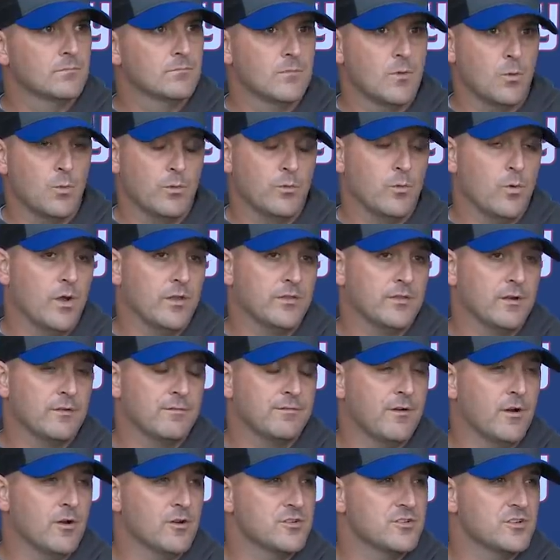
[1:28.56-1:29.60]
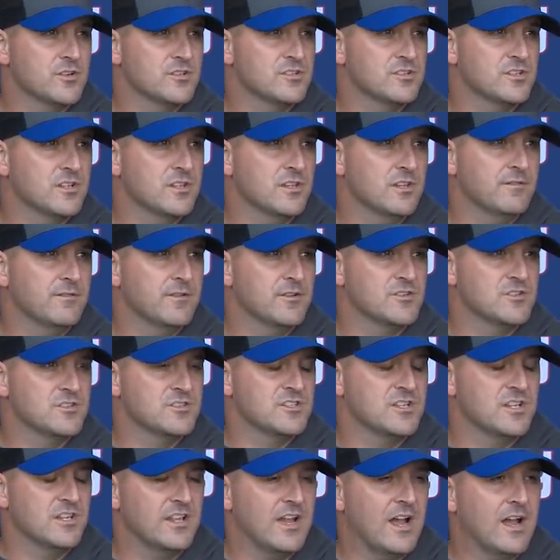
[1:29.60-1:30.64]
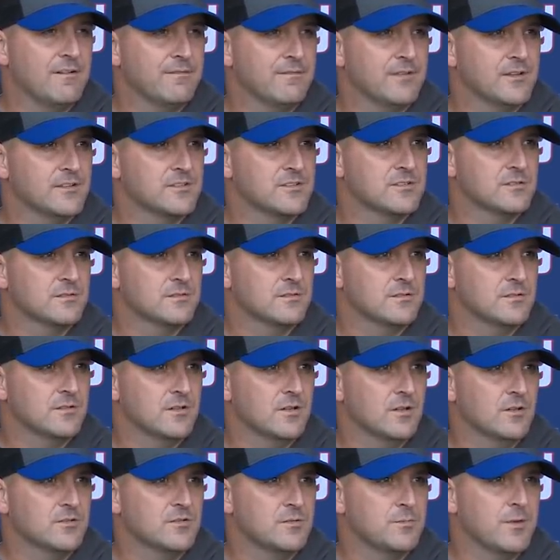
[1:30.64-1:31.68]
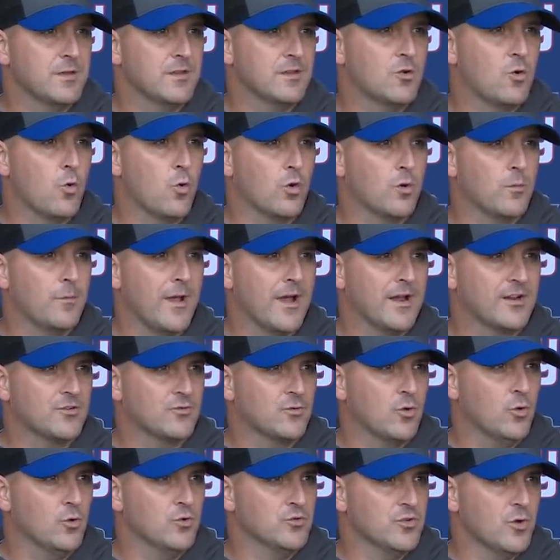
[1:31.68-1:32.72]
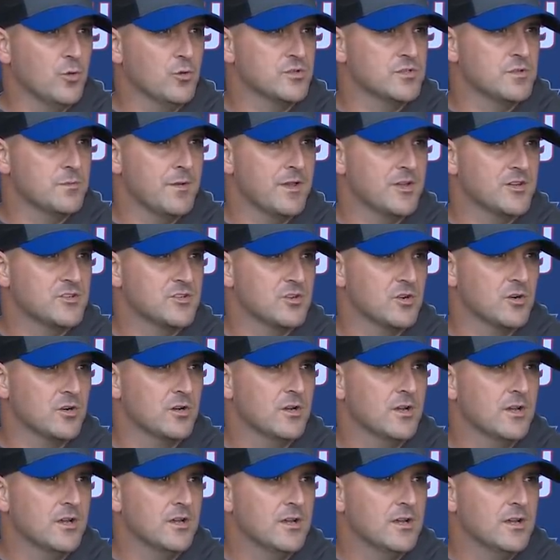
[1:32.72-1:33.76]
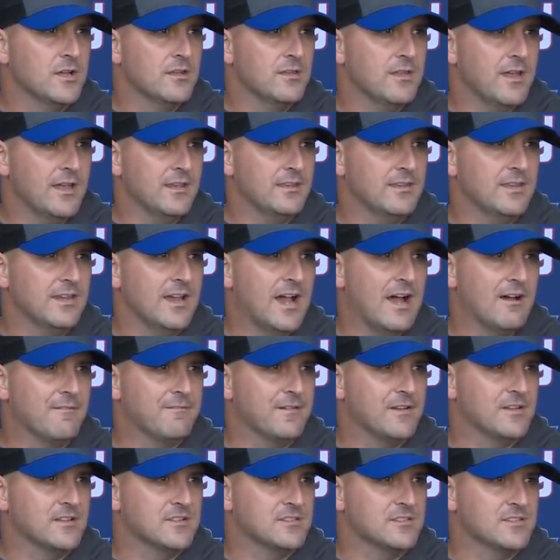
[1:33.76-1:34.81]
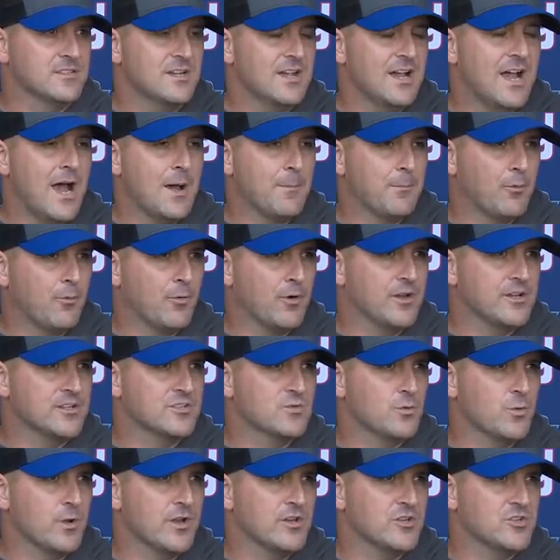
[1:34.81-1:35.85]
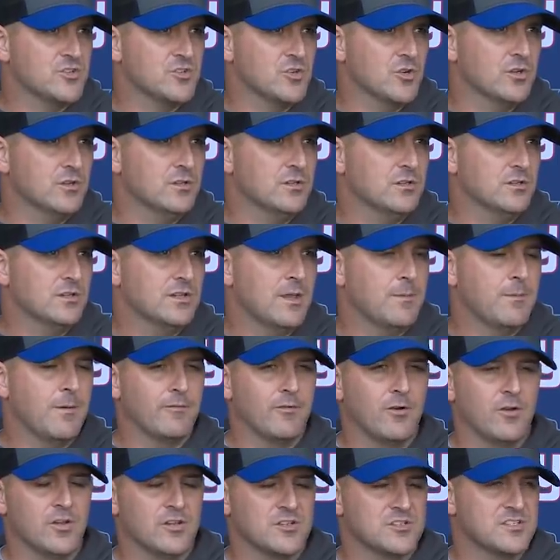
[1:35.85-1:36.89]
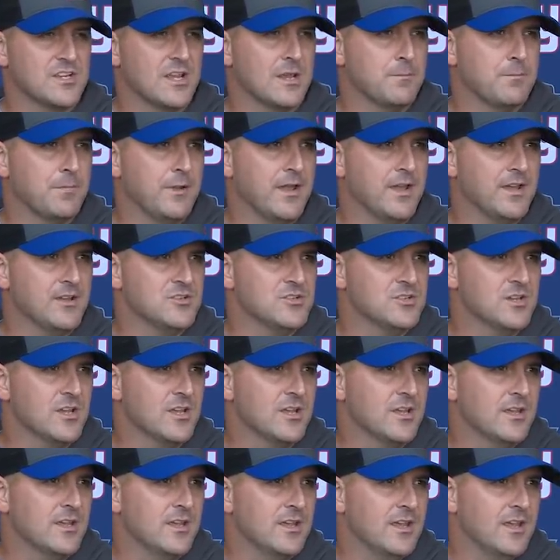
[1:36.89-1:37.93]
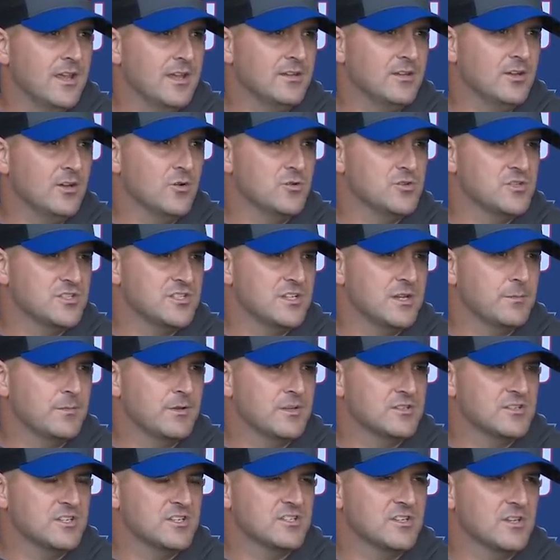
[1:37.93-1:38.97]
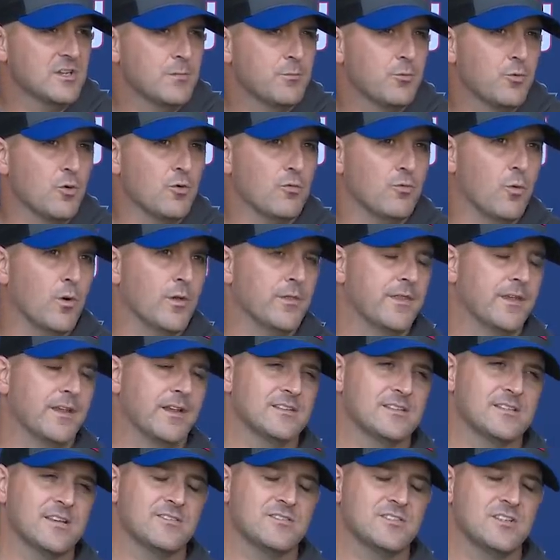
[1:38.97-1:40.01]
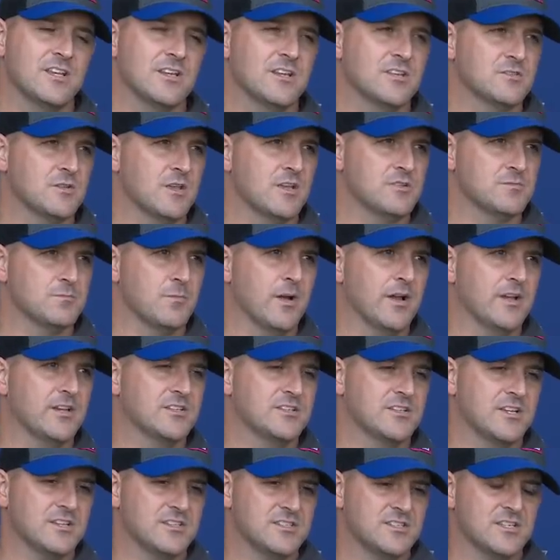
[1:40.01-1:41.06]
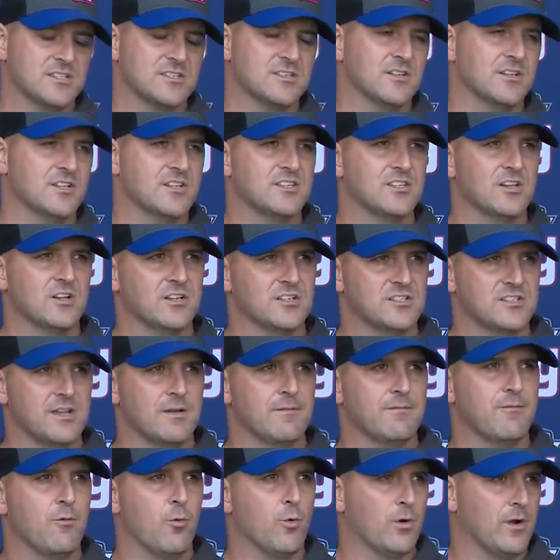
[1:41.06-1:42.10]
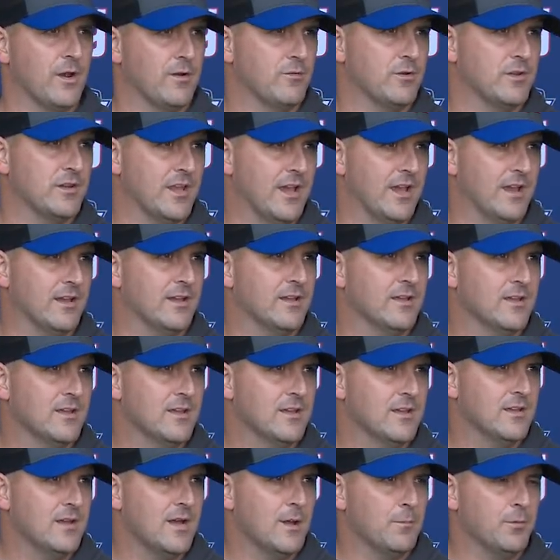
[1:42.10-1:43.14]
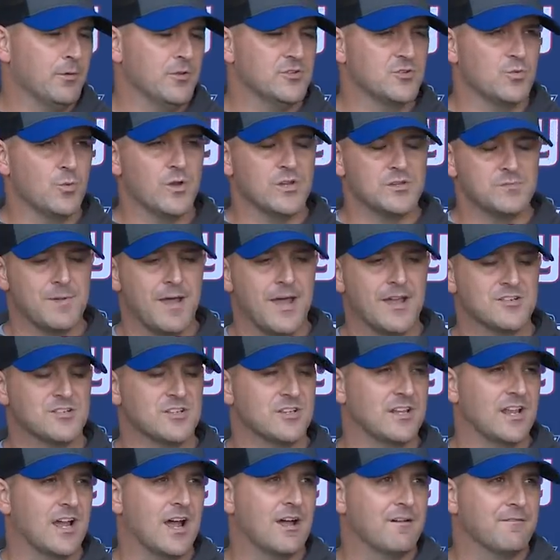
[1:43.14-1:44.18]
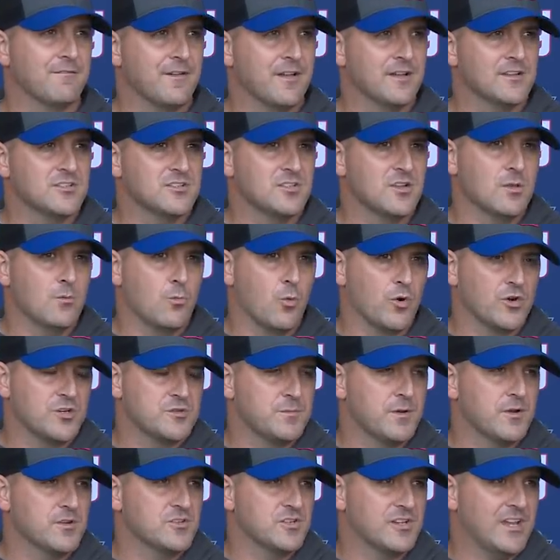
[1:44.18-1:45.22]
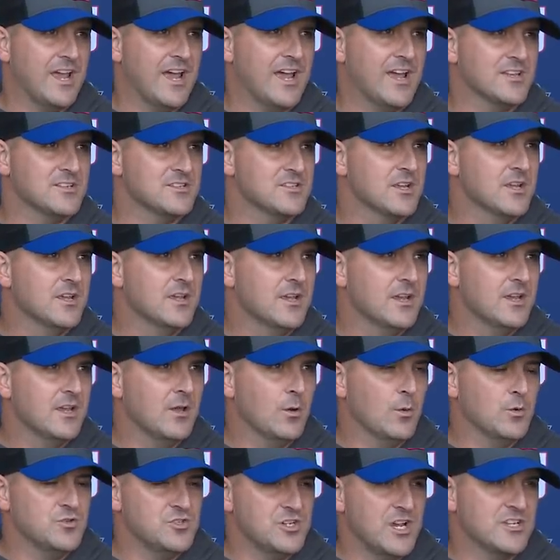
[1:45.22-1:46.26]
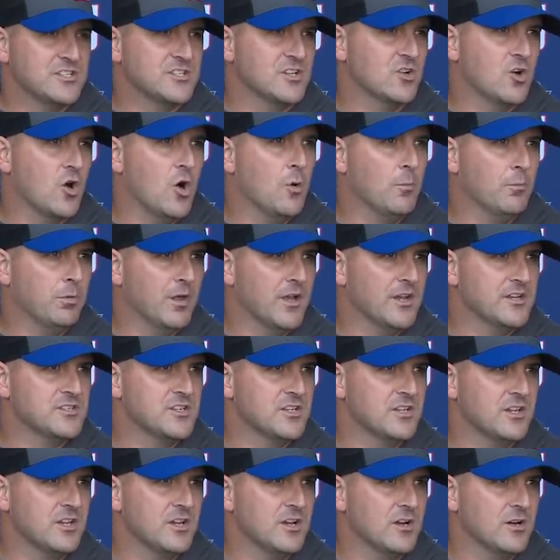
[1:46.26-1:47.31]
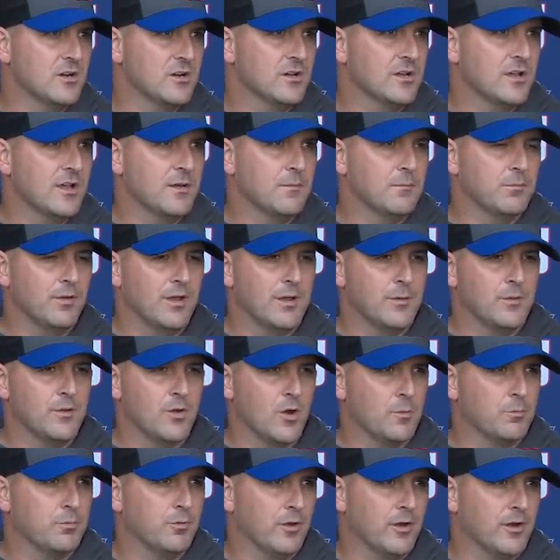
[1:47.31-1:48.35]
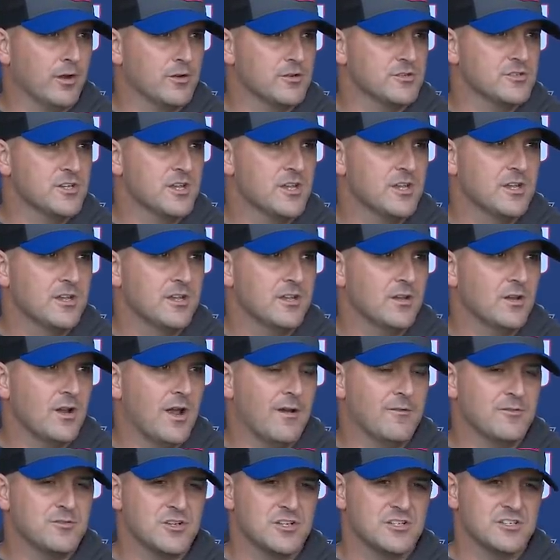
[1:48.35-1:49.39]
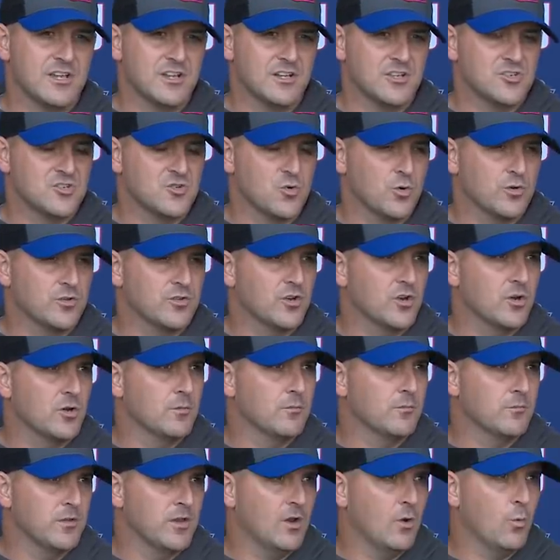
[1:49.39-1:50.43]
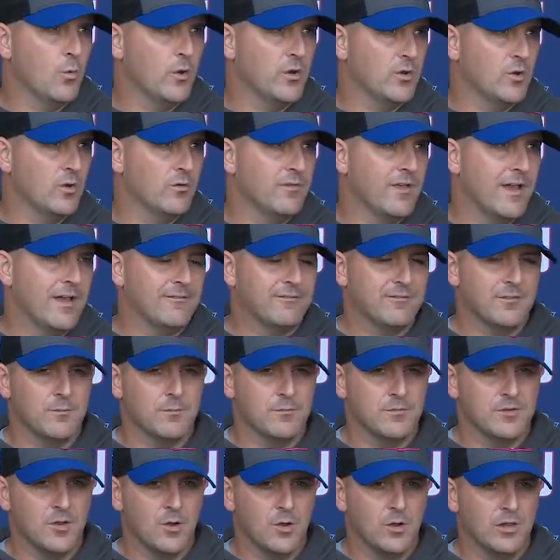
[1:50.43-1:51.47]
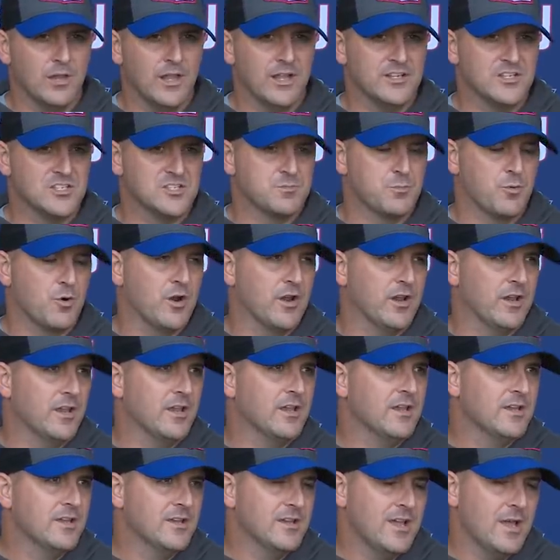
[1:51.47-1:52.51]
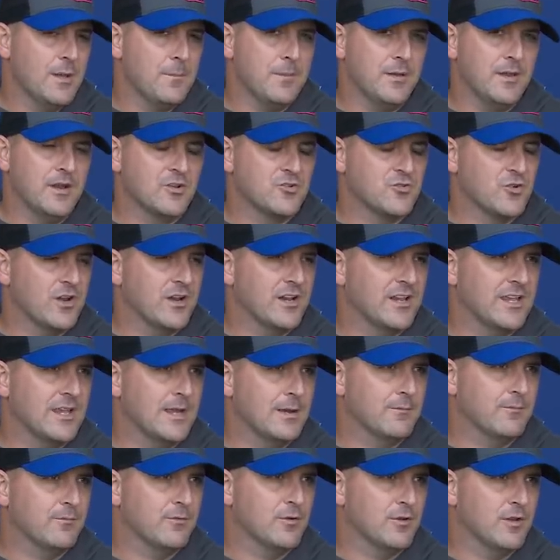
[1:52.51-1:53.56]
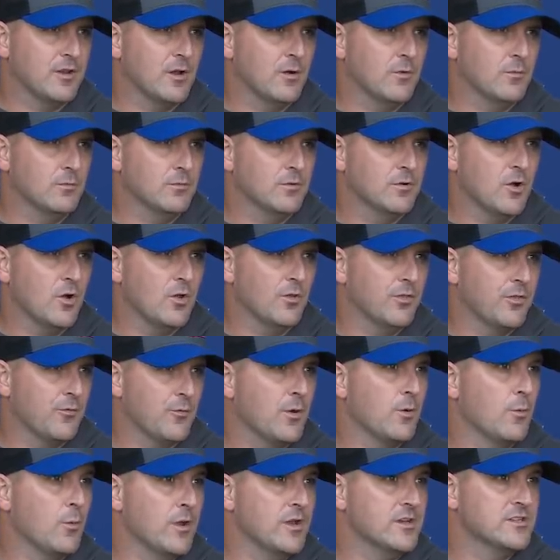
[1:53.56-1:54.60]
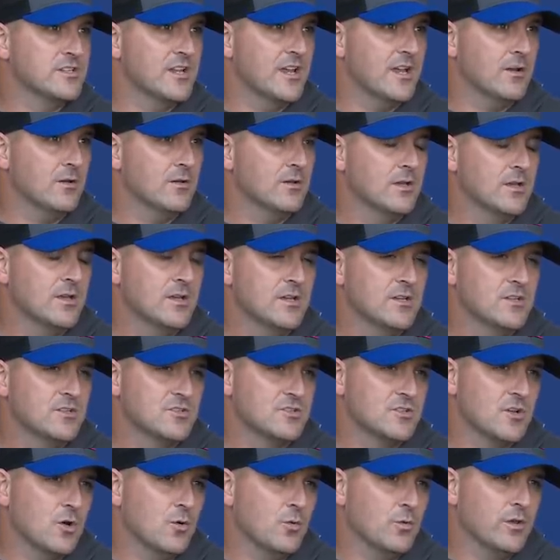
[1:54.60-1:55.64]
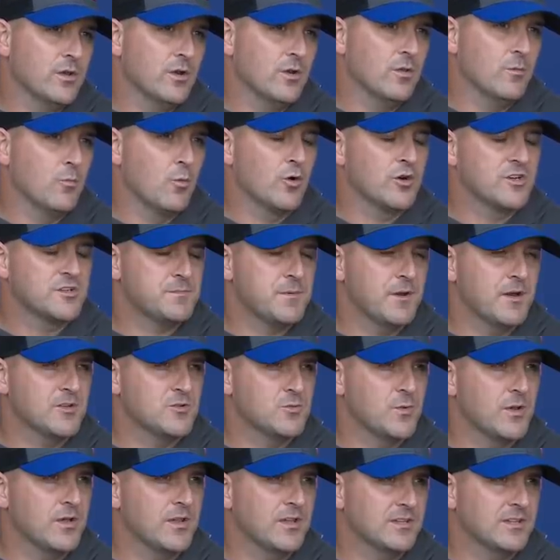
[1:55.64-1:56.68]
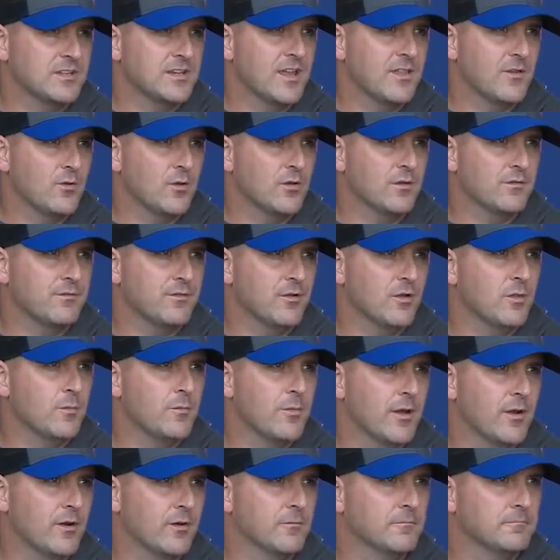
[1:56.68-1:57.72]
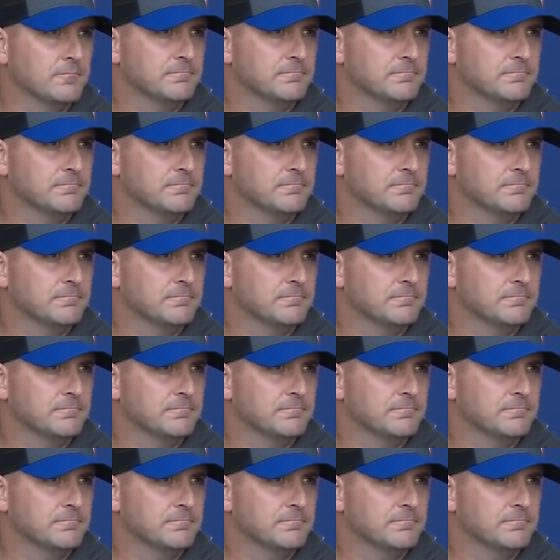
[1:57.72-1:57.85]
I want to go out there, function, and see the efficiency of the offense. You know, to me, the quarterback's role is always to make sure that the offense operates the way it should, keep everyone on the same page. And, you know, just see him consistently improve. One thing as I've seen is Mike's consistently took a step forward every day. I'm pleased with the way he's managing the offense. You know, the more experience he has, you know, with Jason calling plays in the year and playing with our players. You know, obviously he's had a short-term, you know, window of that from, you know, late spring and being in training camp for, you know, call it 3 weeks now. So, you know, the more experience we can get together on the field, the better.